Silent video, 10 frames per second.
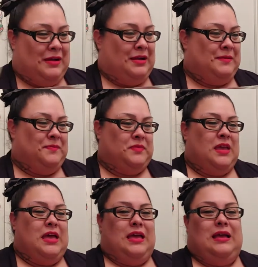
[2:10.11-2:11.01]
Um,
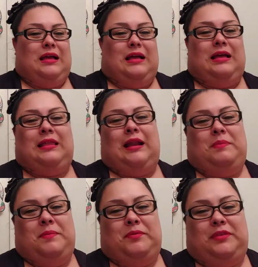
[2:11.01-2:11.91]
a lot of
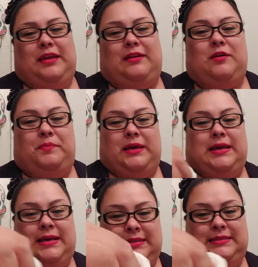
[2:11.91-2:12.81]
people think, oh,
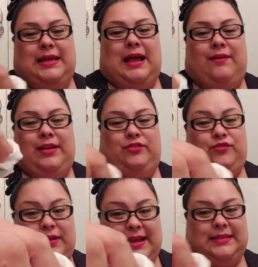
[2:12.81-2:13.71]
because how I
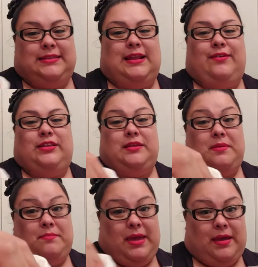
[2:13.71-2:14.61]
dress and how I did
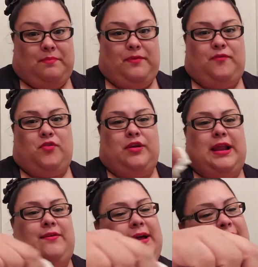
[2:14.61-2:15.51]
my makeup before and
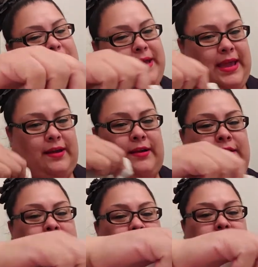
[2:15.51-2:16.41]
how I have my
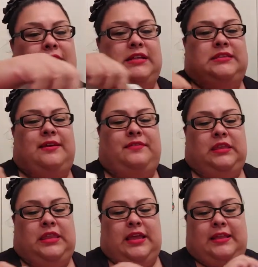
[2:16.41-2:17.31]
hair and stuff, they
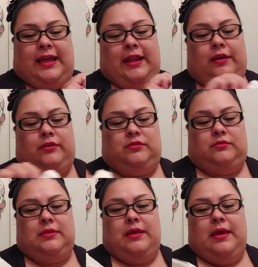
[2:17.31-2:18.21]
think that
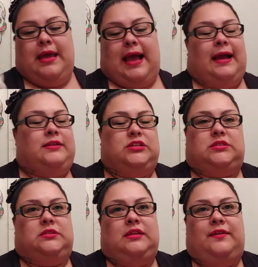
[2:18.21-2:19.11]
I, I
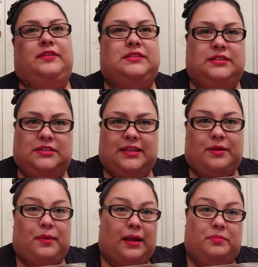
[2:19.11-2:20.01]
just love listening to
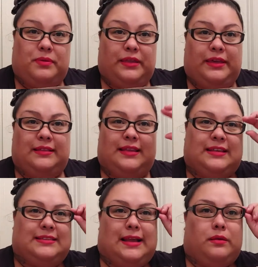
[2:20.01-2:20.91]
like rockabilly and like
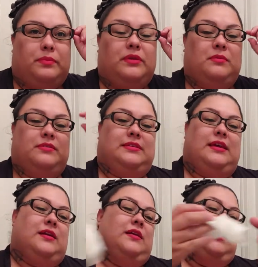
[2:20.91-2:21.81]
psychobilly music.